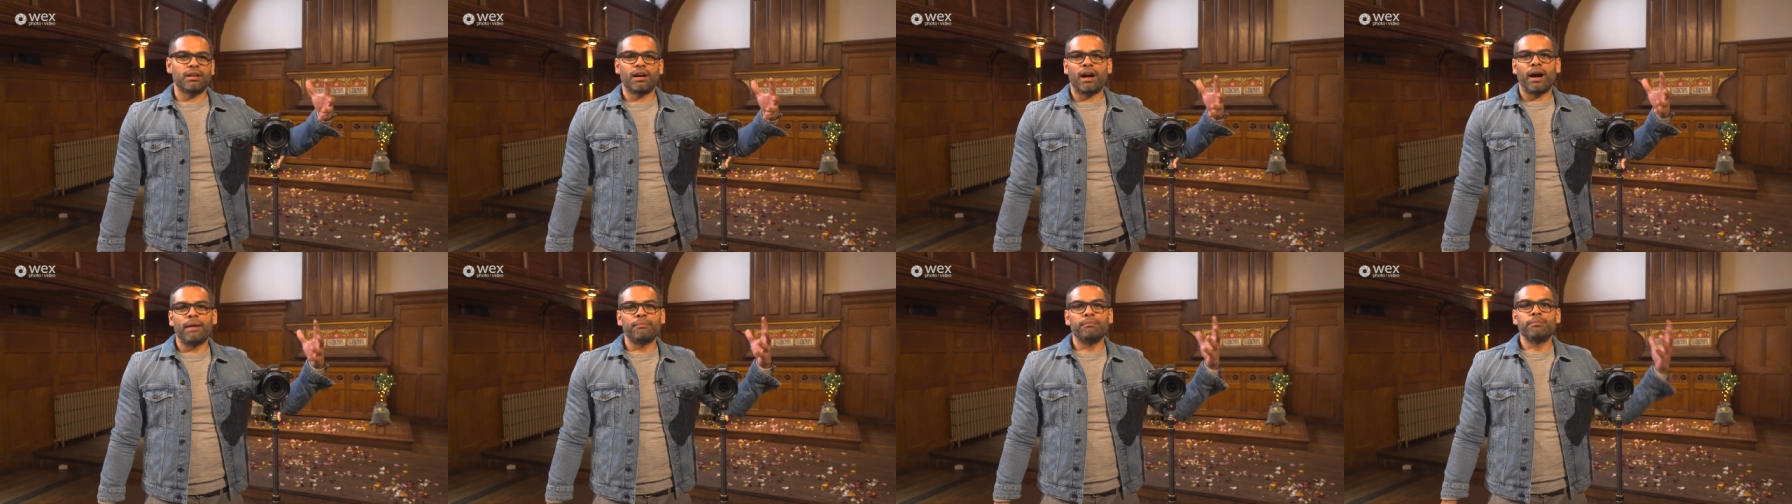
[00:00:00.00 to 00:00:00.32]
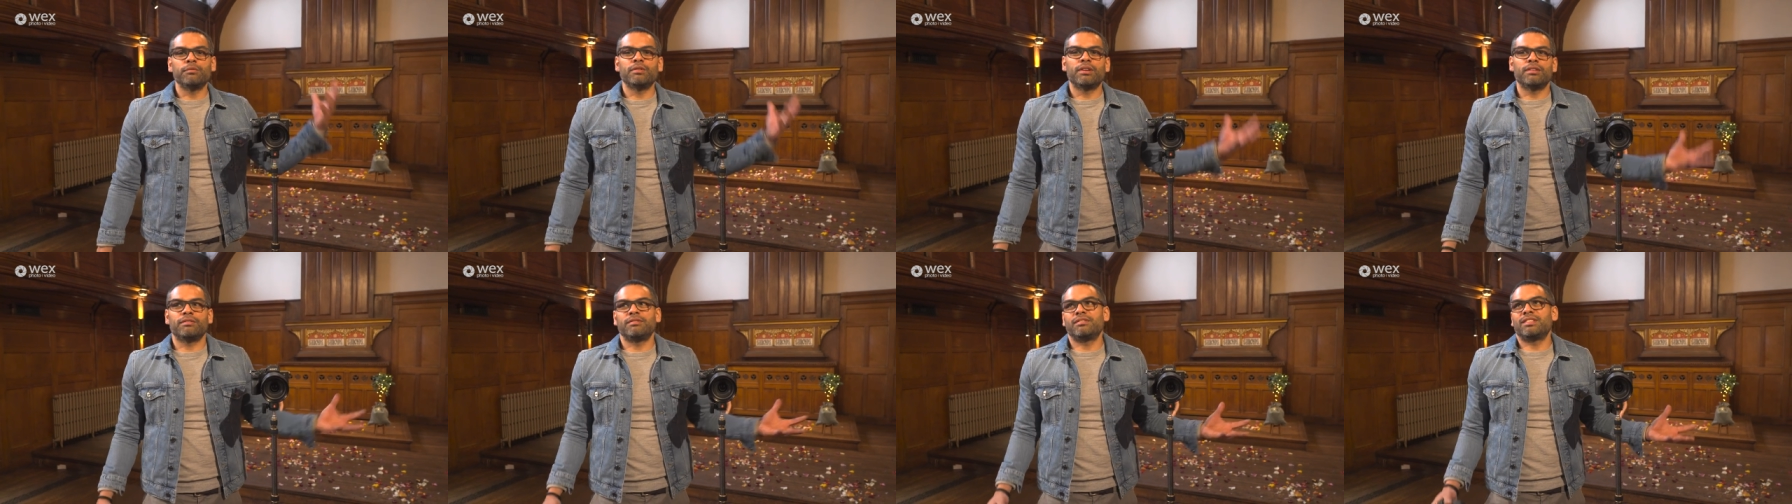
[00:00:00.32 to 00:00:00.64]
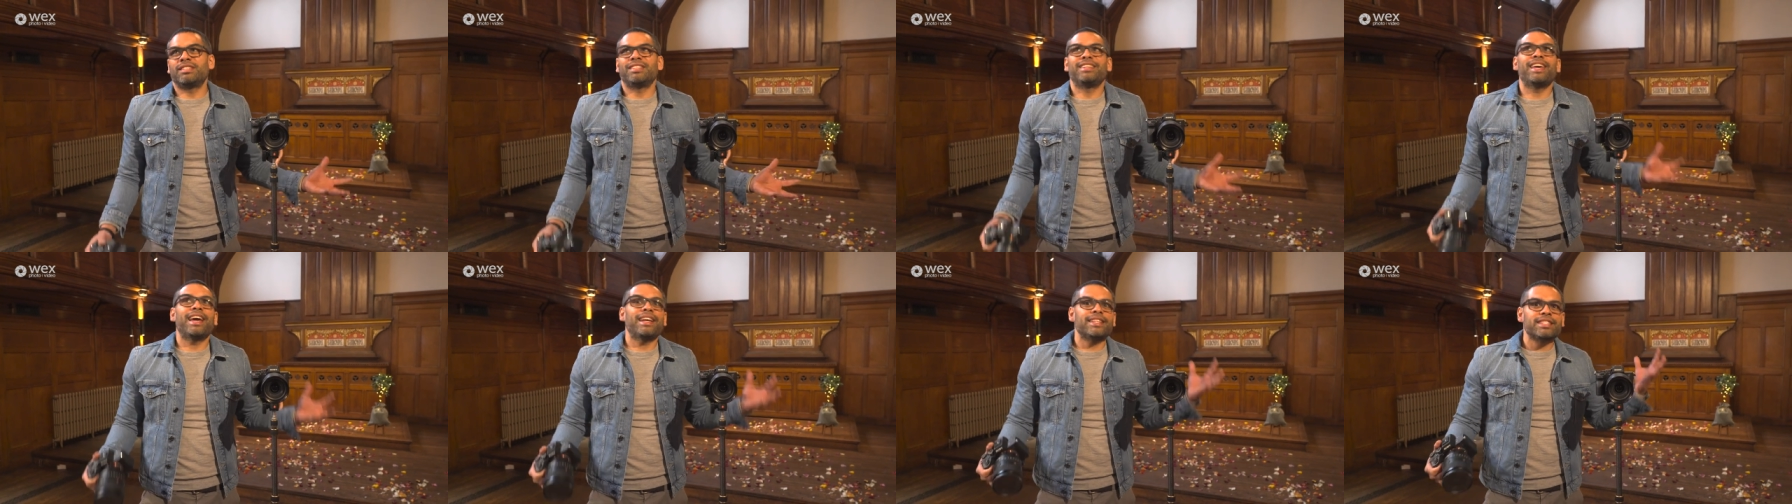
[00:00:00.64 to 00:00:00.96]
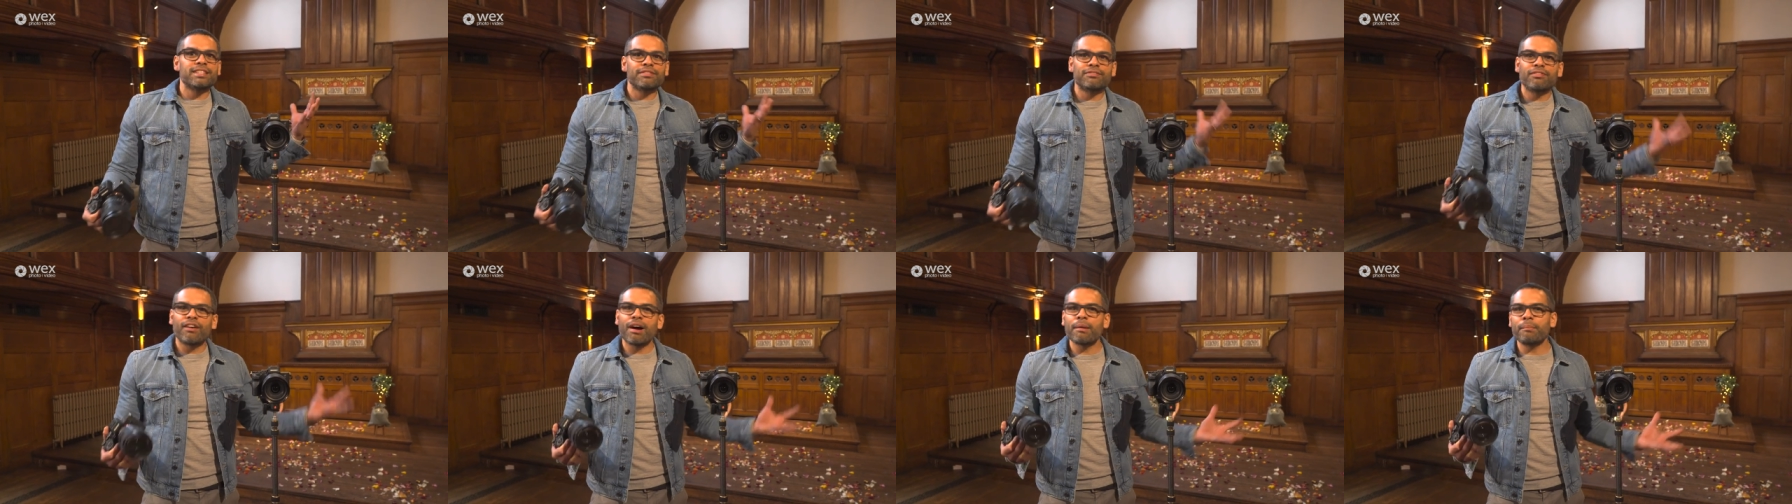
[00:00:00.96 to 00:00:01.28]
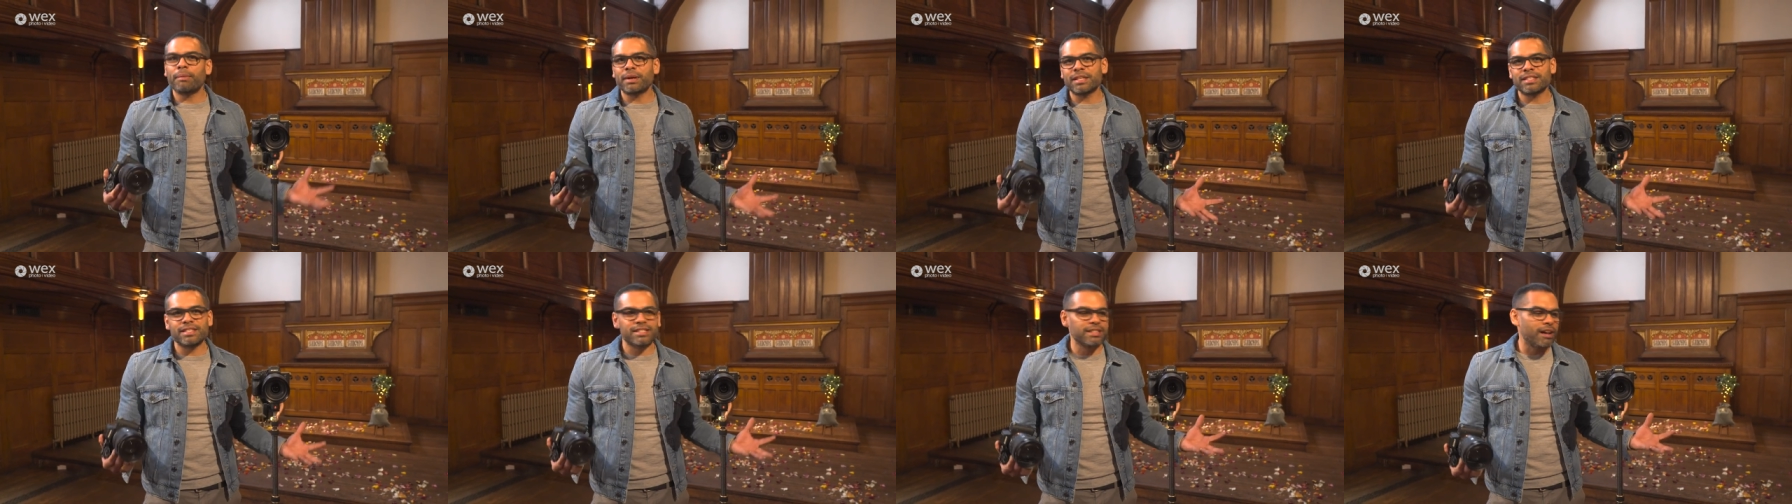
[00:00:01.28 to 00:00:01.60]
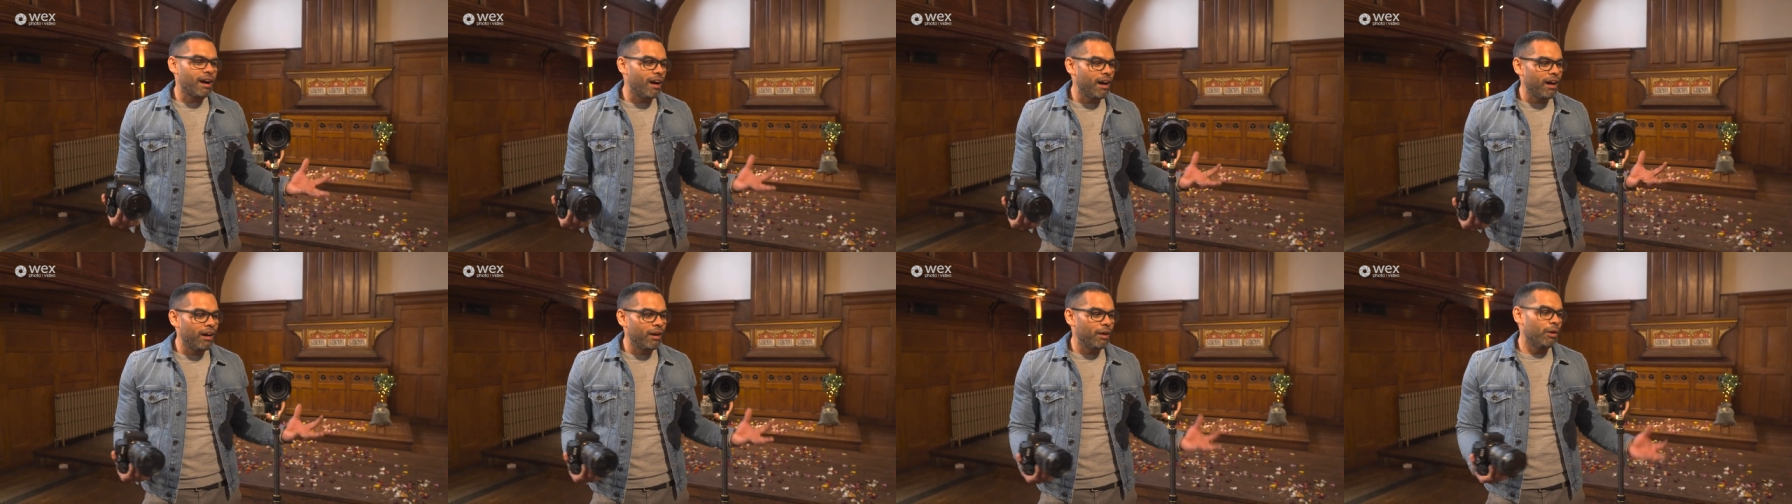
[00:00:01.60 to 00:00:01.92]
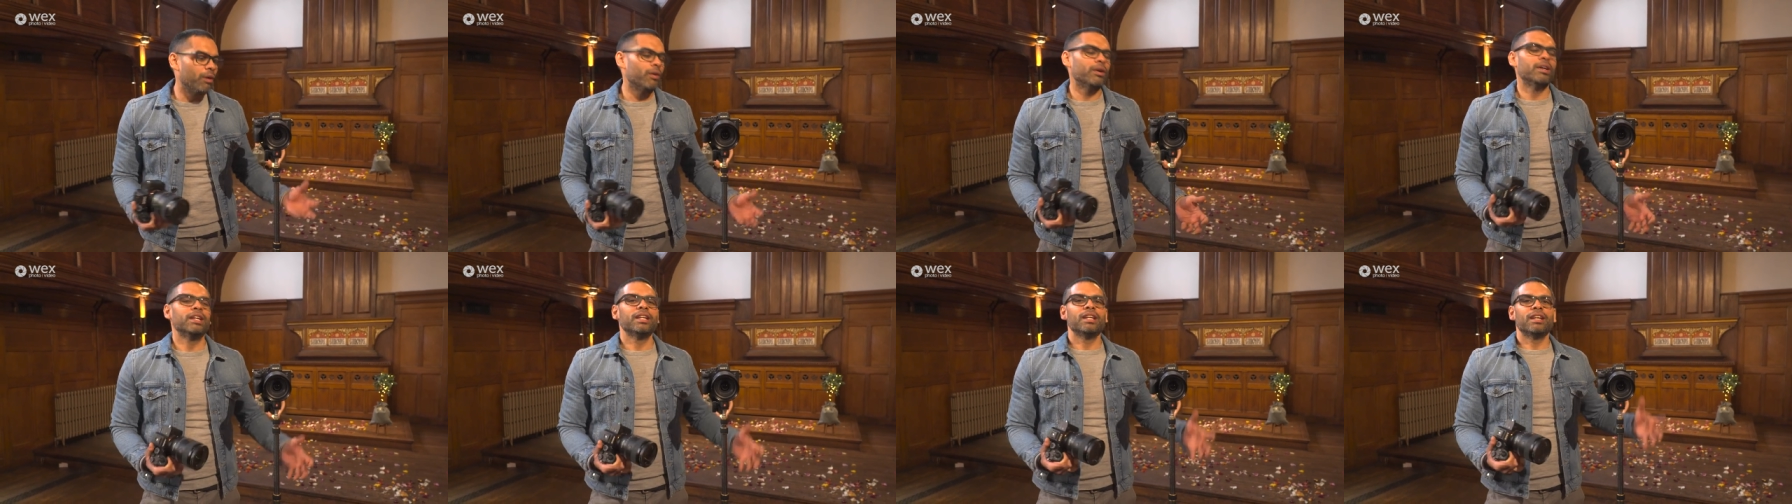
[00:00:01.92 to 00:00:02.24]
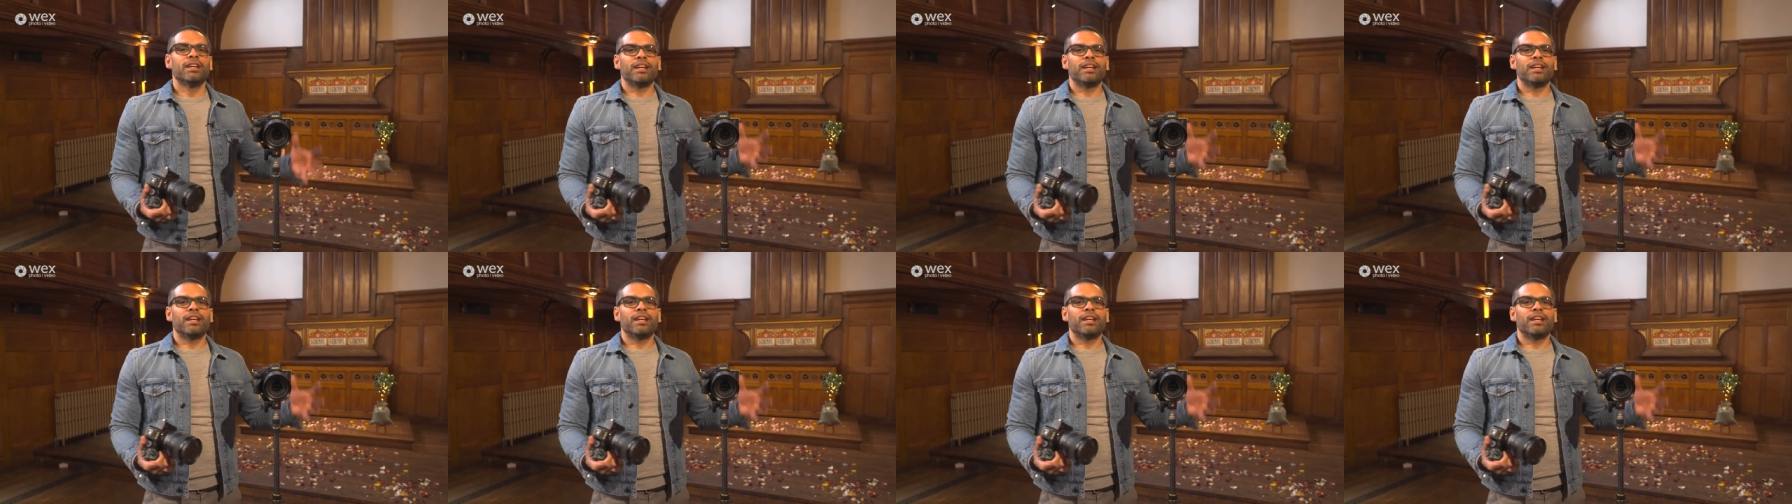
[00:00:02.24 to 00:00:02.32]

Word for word: I'm yet to find my style.